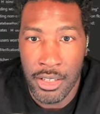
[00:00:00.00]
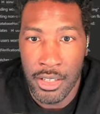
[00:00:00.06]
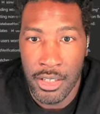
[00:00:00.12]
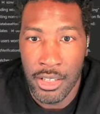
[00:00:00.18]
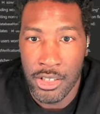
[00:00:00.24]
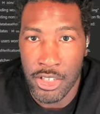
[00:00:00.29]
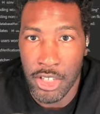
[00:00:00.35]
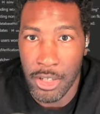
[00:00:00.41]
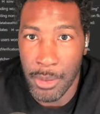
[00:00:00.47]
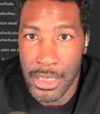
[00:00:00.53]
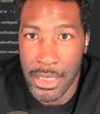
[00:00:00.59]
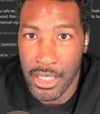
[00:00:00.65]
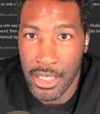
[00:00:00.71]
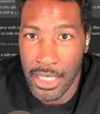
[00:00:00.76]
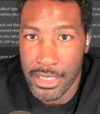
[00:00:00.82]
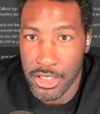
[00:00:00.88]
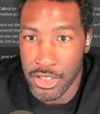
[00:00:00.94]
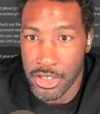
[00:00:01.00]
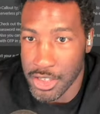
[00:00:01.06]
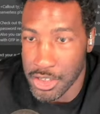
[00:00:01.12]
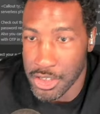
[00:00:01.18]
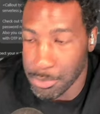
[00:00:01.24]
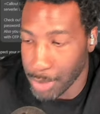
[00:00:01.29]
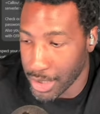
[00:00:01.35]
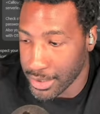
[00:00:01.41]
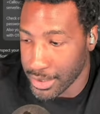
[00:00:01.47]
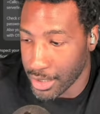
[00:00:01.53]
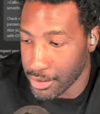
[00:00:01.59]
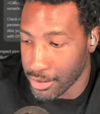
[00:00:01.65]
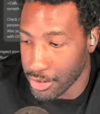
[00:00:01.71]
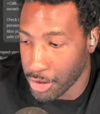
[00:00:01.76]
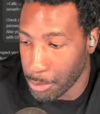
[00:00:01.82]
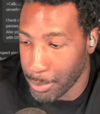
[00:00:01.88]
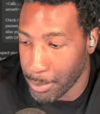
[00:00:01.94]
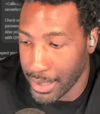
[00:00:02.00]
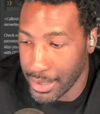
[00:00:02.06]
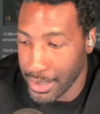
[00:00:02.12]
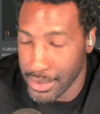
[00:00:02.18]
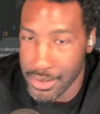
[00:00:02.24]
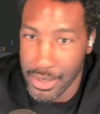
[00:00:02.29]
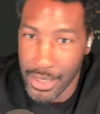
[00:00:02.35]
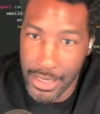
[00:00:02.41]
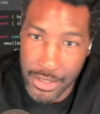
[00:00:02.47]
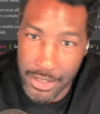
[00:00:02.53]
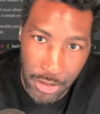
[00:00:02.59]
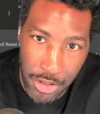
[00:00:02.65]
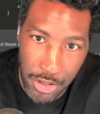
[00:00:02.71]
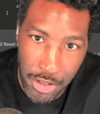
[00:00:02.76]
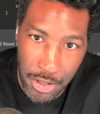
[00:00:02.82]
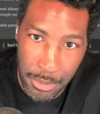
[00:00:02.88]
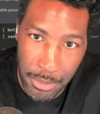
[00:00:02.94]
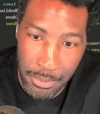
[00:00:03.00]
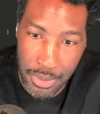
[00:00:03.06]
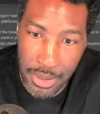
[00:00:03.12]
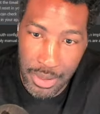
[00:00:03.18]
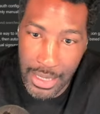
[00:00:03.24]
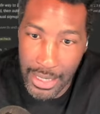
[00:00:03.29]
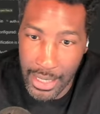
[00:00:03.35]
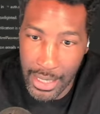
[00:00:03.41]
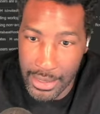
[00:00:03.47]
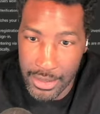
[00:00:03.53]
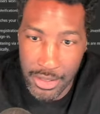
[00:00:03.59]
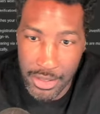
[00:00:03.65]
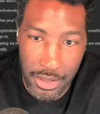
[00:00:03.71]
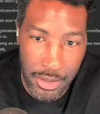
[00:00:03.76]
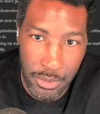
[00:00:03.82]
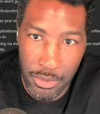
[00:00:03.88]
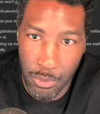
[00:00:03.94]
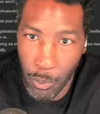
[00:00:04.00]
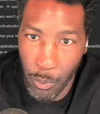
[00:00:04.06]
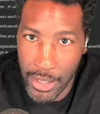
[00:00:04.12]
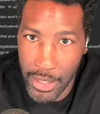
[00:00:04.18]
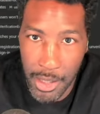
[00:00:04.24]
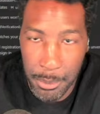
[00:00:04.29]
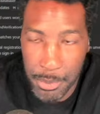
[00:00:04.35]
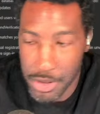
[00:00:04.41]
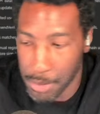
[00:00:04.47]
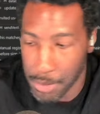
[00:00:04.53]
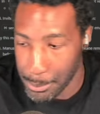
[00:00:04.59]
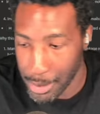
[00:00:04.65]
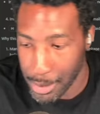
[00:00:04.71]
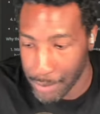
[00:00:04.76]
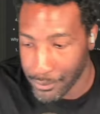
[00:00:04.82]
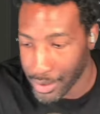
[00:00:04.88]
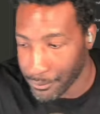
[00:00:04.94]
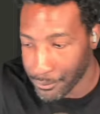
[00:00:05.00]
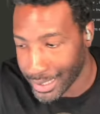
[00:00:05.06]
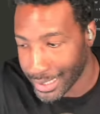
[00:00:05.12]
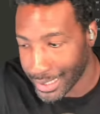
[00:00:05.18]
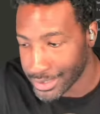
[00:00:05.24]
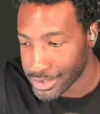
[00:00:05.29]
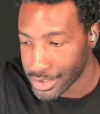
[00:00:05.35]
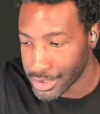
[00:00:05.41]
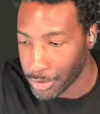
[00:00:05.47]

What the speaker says: So basically, I just took this markdown of the whole page. I told them, hey, I need to wire up some email verification.